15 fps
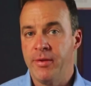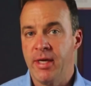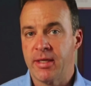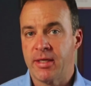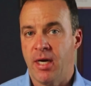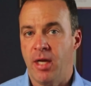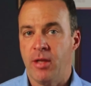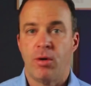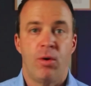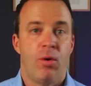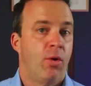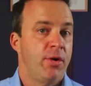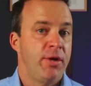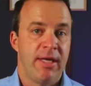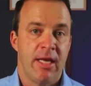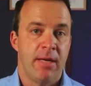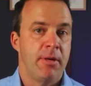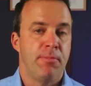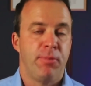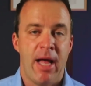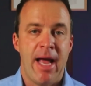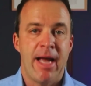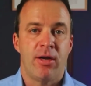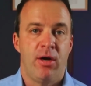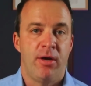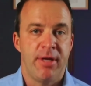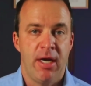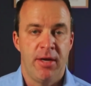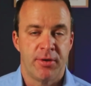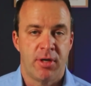color, or you can get them in black and all the
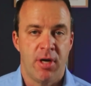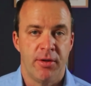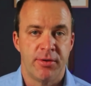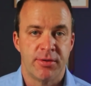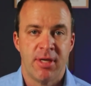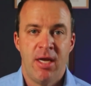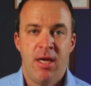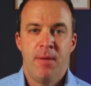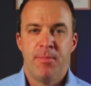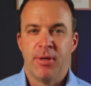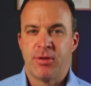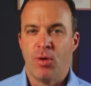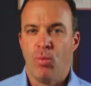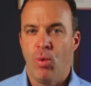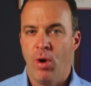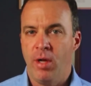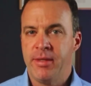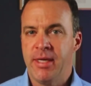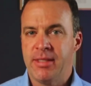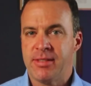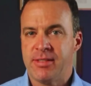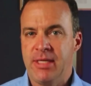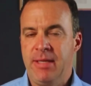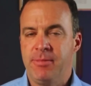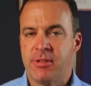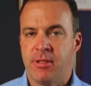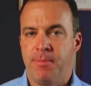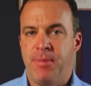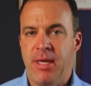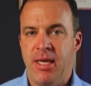other colors. But the walnut seems to
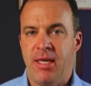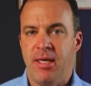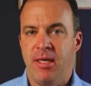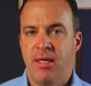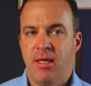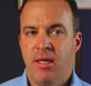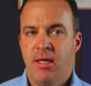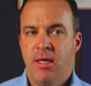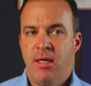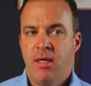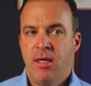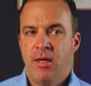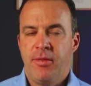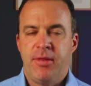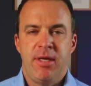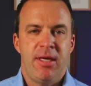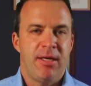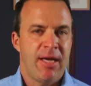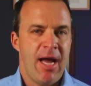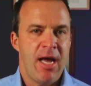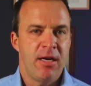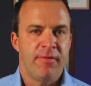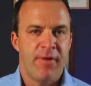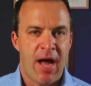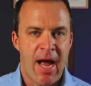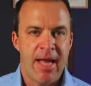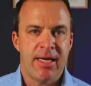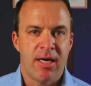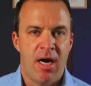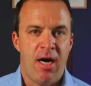be the kind of
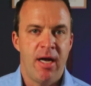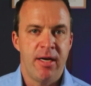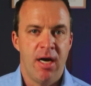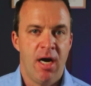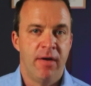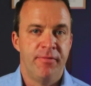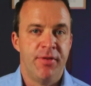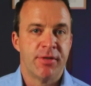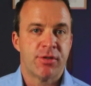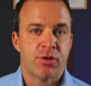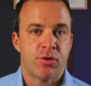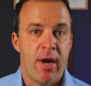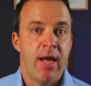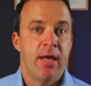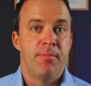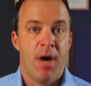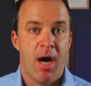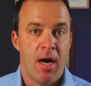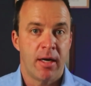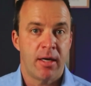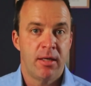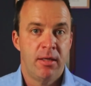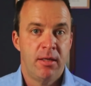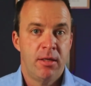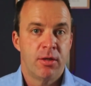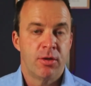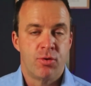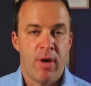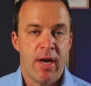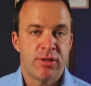icon of the Strand Monk
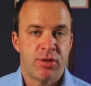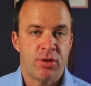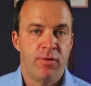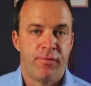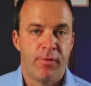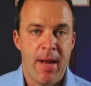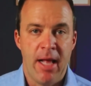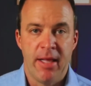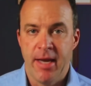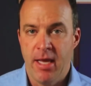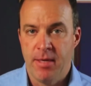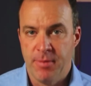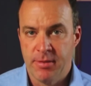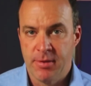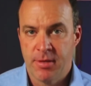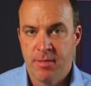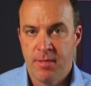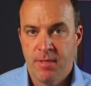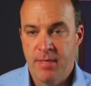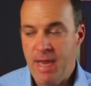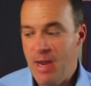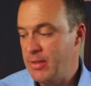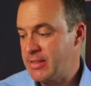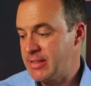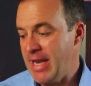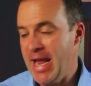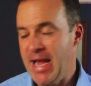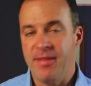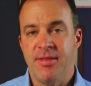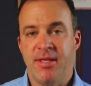dress shoe from Allen Edmonds. Now, it's
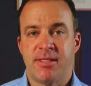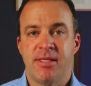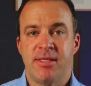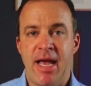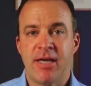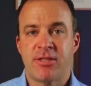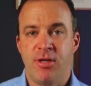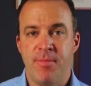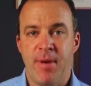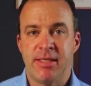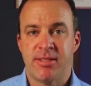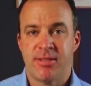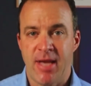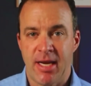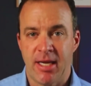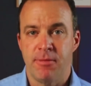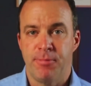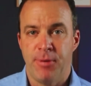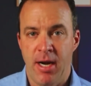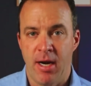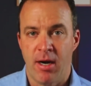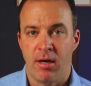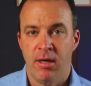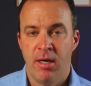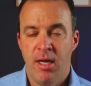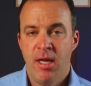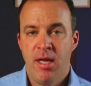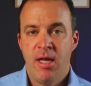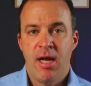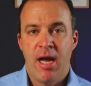sad. This is actually my second pair.
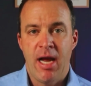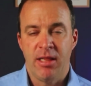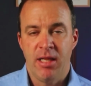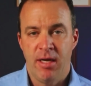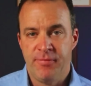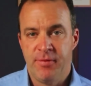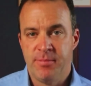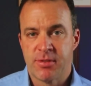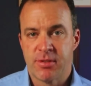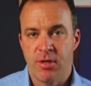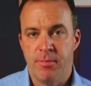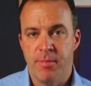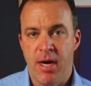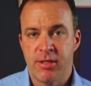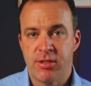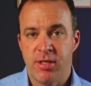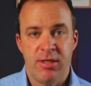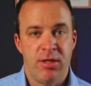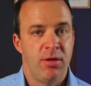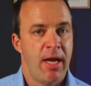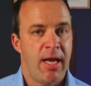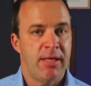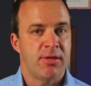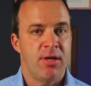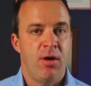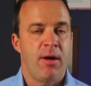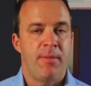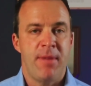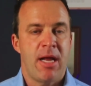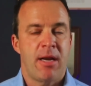I love them so much, and you guys know
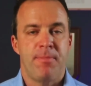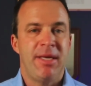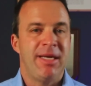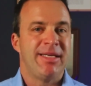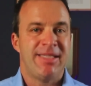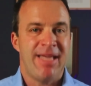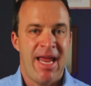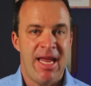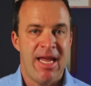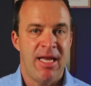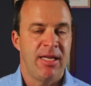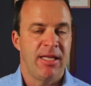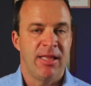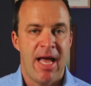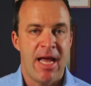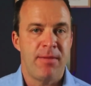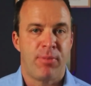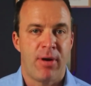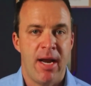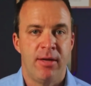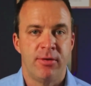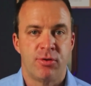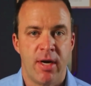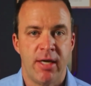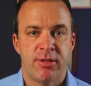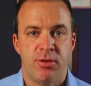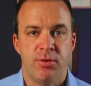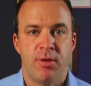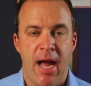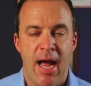I'm not a big tan and light brown dress
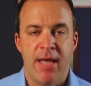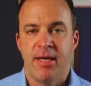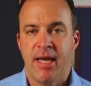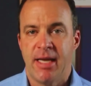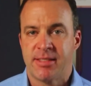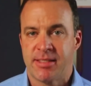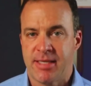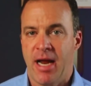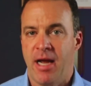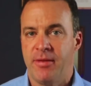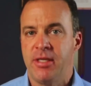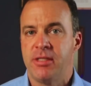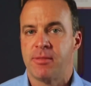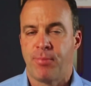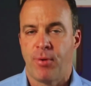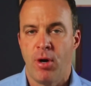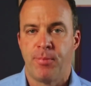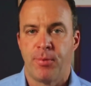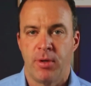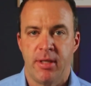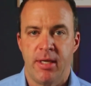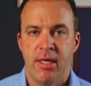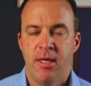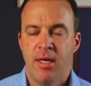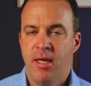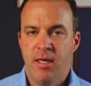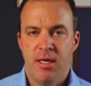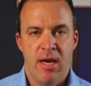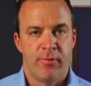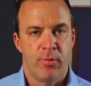shoe guy. You got to style these appropriately.
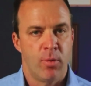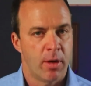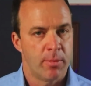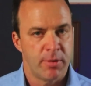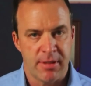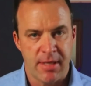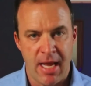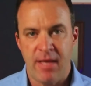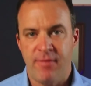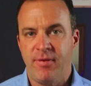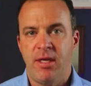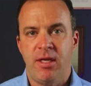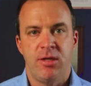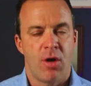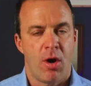Never wear them with navy, dark